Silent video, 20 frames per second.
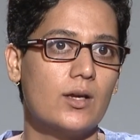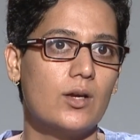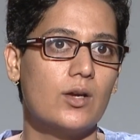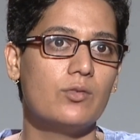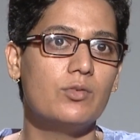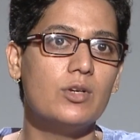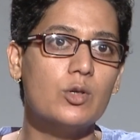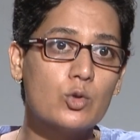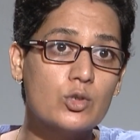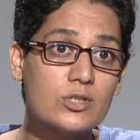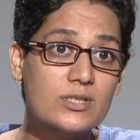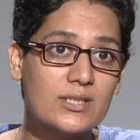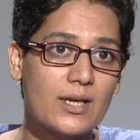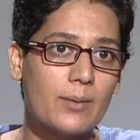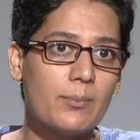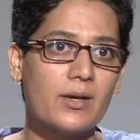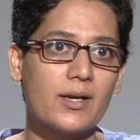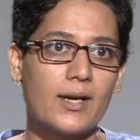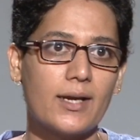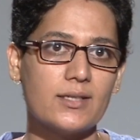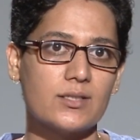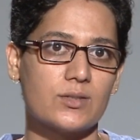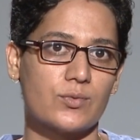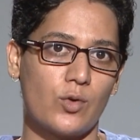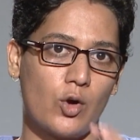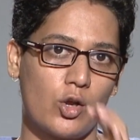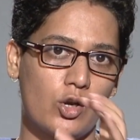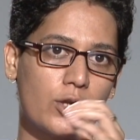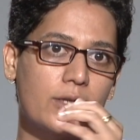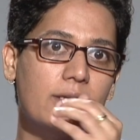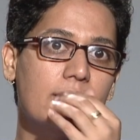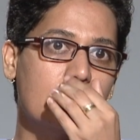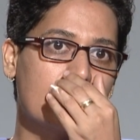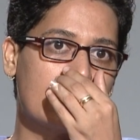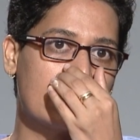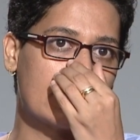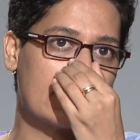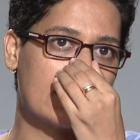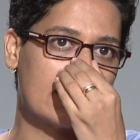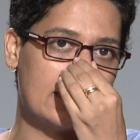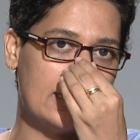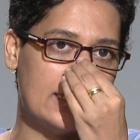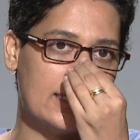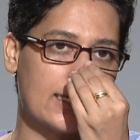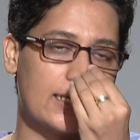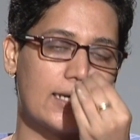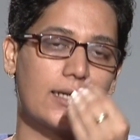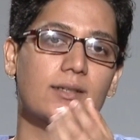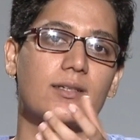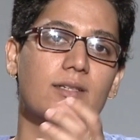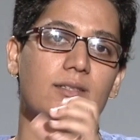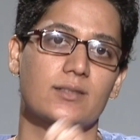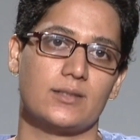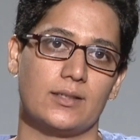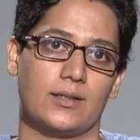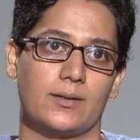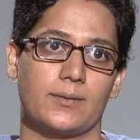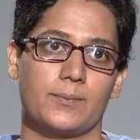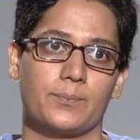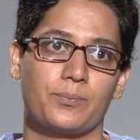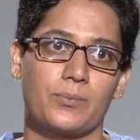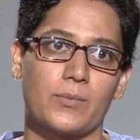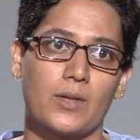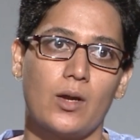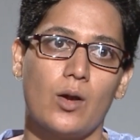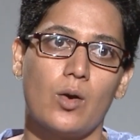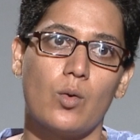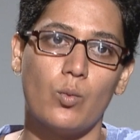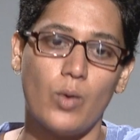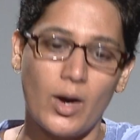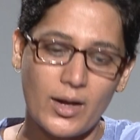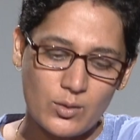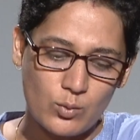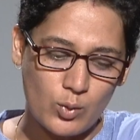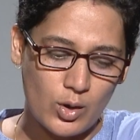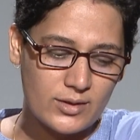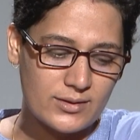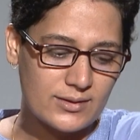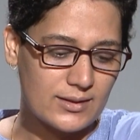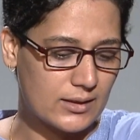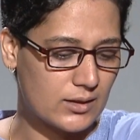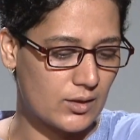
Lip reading: we could summarize following key characteristic. One was that,